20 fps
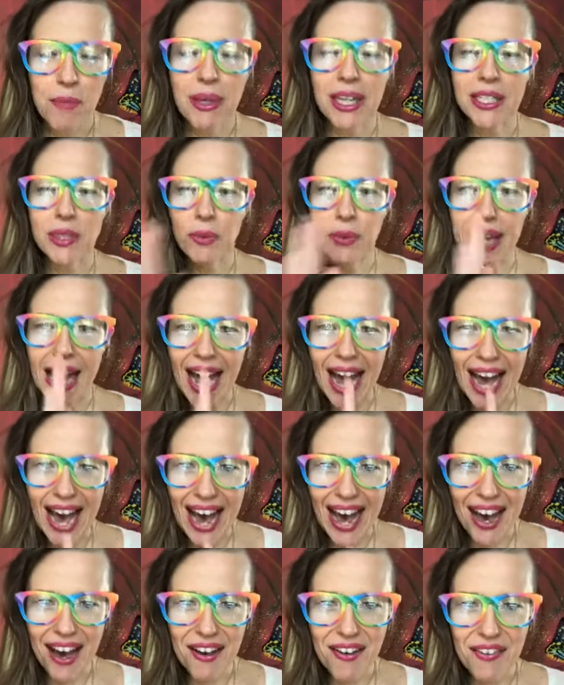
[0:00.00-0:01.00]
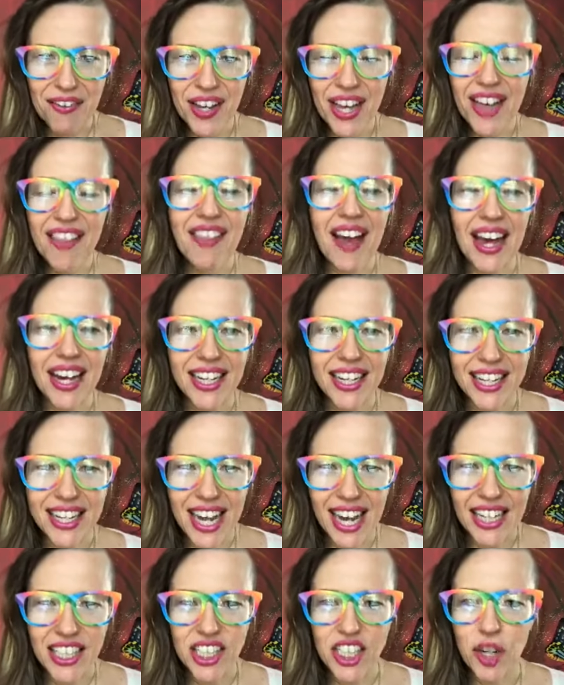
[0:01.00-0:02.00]
because we have that
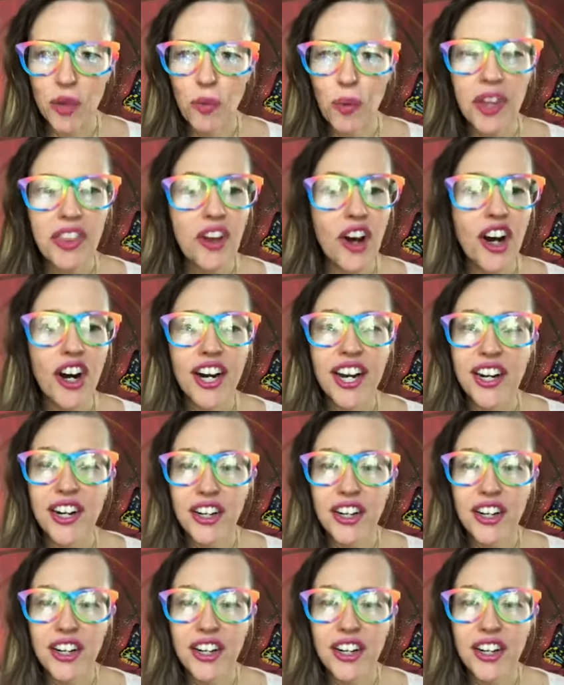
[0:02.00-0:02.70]
connection with our